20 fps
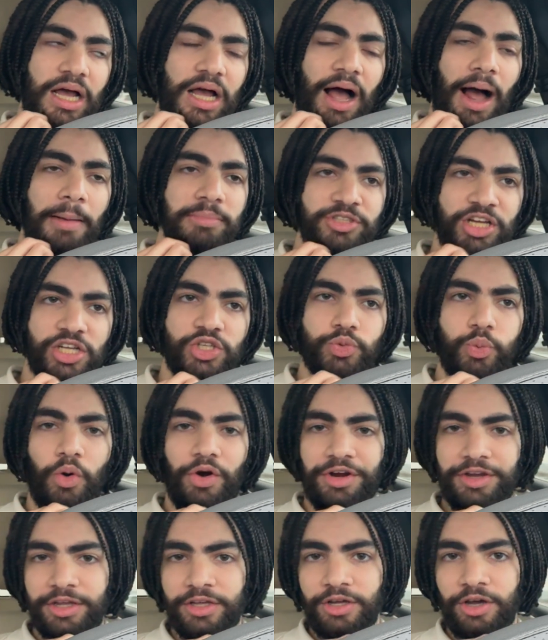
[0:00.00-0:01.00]
I'm just
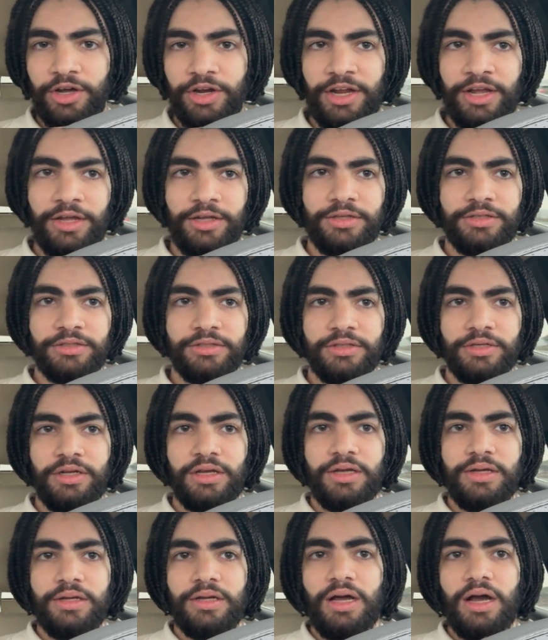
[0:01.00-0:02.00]
working on it.
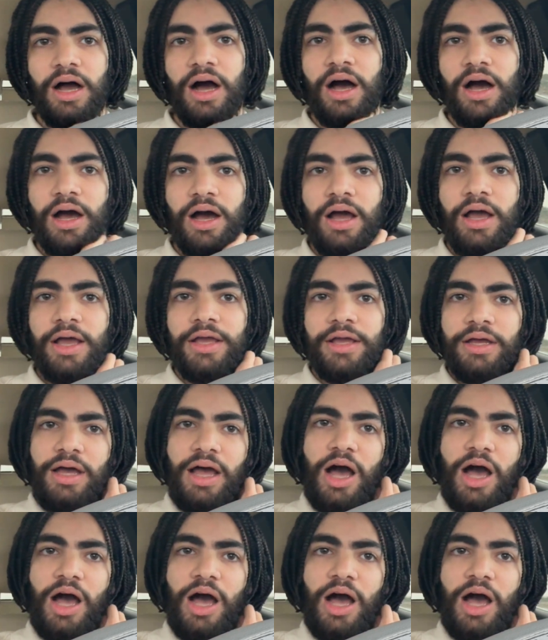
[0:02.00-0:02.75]
I